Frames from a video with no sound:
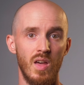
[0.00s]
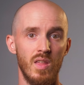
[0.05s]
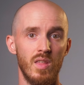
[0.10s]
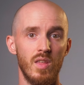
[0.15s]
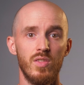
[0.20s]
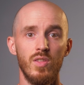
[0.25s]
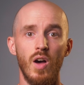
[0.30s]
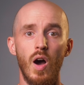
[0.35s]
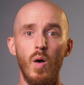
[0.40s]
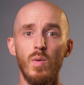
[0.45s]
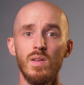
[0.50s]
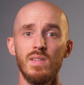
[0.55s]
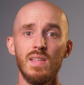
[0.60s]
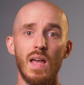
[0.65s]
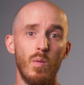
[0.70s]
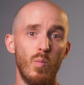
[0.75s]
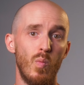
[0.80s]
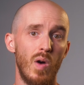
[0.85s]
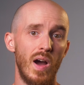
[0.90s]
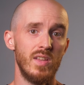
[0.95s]
The thought was
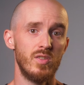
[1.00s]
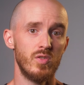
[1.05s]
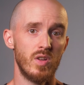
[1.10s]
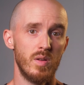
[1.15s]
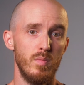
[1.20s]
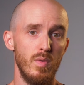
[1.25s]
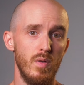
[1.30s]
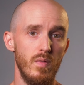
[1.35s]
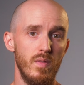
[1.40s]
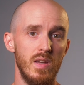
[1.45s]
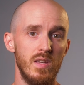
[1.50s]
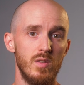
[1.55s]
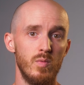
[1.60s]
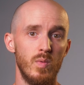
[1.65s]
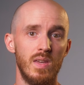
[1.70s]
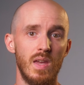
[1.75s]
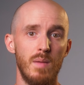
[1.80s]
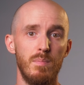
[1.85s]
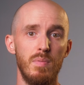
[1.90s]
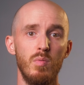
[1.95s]
that widescreen movies
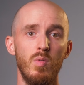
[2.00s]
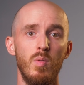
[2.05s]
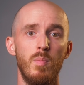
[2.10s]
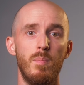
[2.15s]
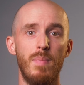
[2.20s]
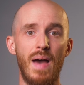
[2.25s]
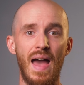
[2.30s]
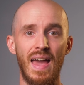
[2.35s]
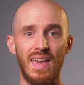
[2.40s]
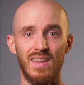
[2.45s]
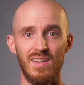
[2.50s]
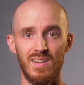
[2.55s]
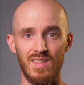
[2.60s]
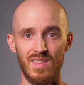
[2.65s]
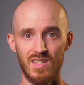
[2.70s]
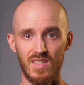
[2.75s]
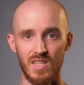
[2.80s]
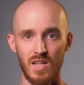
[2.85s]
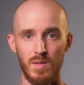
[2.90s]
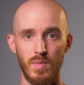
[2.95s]
would get people back into
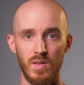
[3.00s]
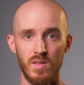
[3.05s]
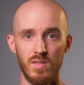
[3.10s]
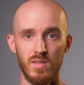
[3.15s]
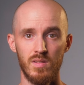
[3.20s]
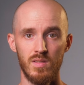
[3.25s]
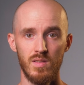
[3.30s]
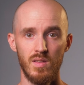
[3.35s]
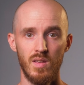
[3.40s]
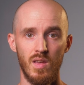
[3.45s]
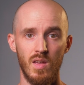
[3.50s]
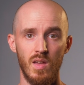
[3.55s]
the cinemas.